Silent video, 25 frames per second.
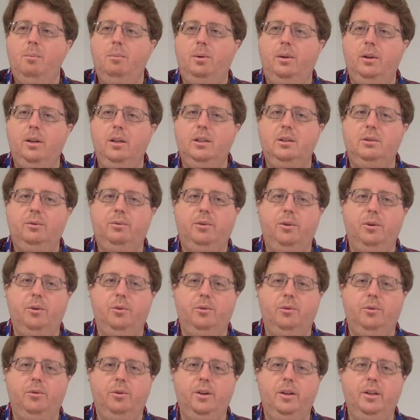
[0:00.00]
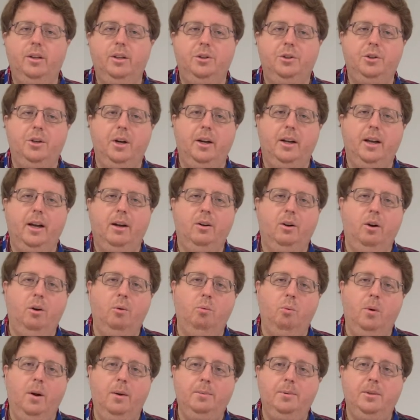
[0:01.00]
please feel free to check out
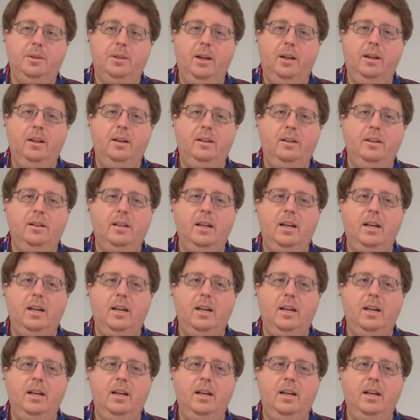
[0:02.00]
our website,